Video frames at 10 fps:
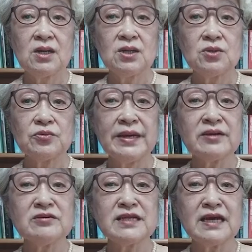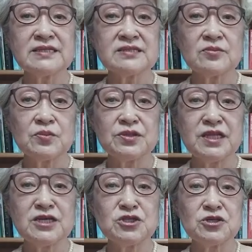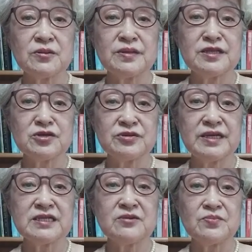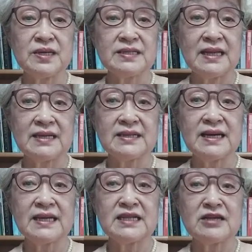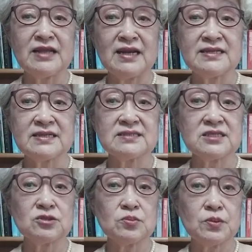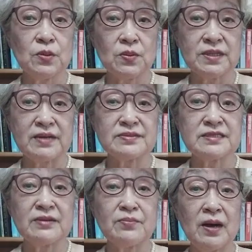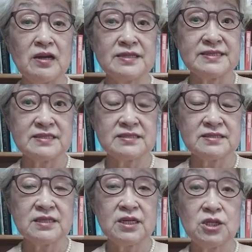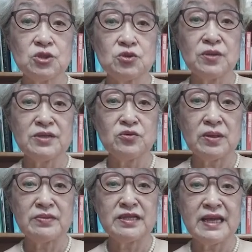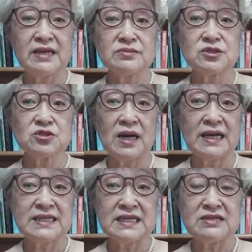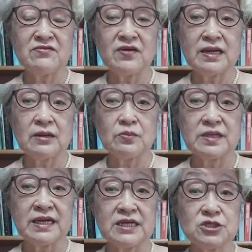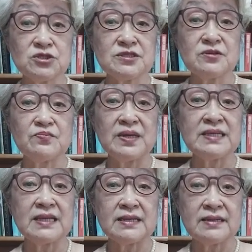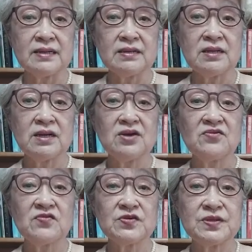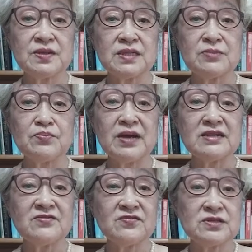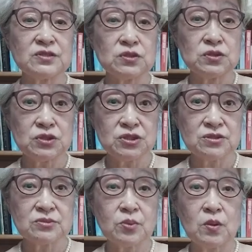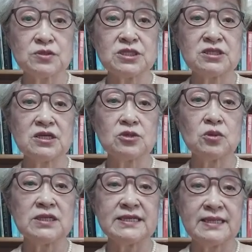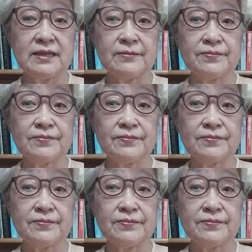Recognize the potential of integrating big data and analytics into programs and policies. UN Women aims to identify applications of big data for the impactful solutions for gender equality.